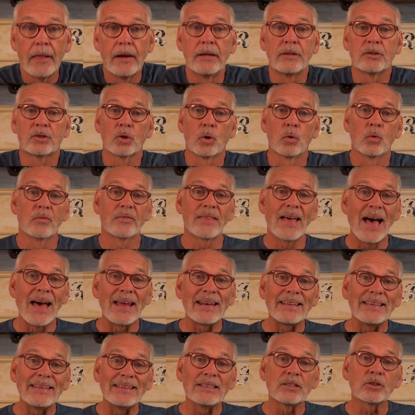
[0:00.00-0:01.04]
And so
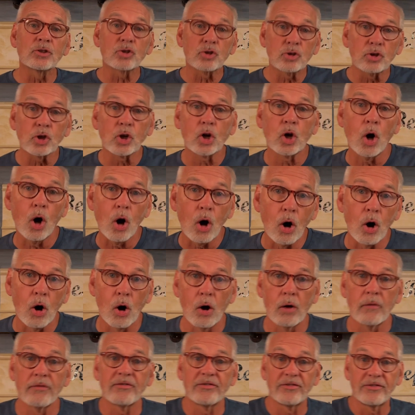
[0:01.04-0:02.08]
that is the
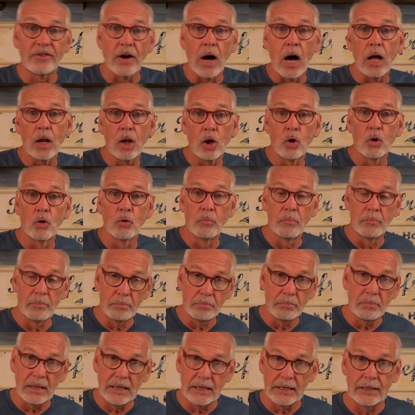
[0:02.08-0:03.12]
call. Follow
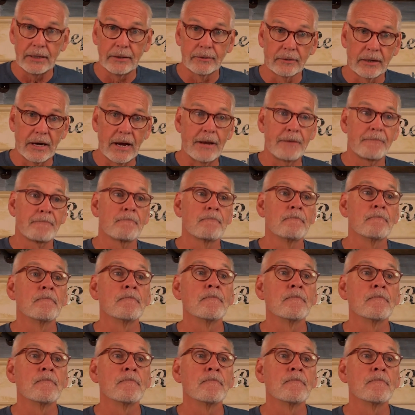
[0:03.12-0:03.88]
me, right?